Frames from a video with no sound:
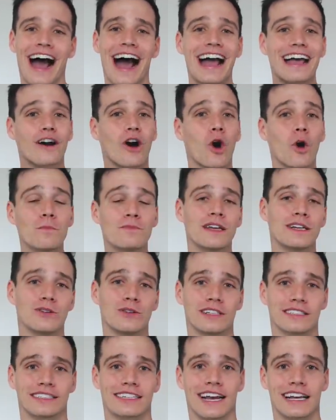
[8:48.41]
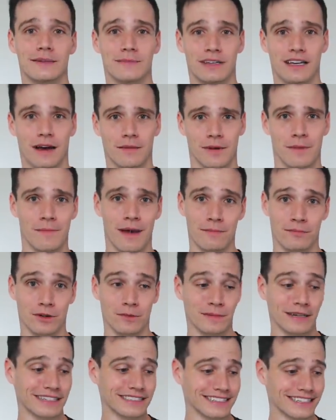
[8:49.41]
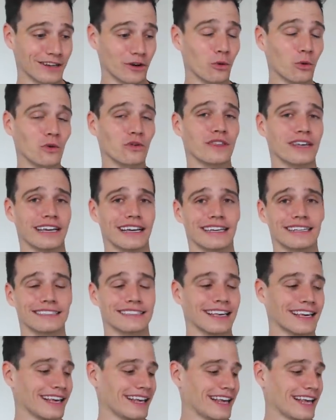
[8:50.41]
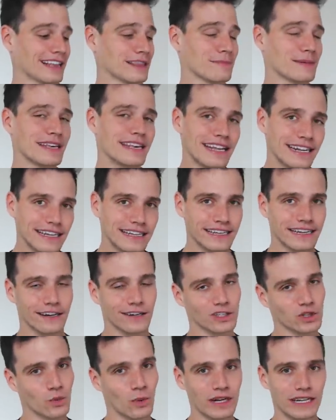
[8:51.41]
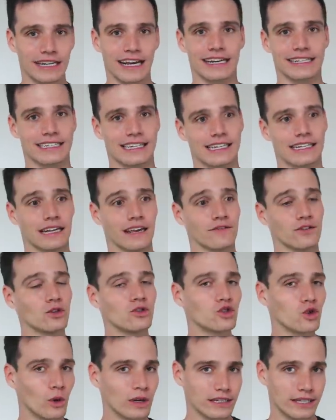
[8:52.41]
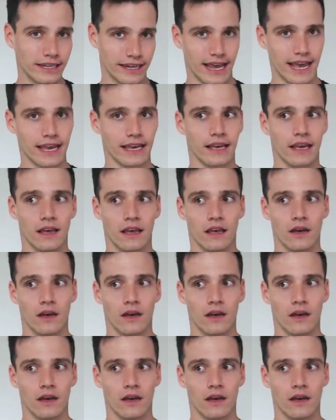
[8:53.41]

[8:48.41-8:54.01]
I hope that you decide to become a member, because the cool thing is, at the beginning of the year 2019, if you join today,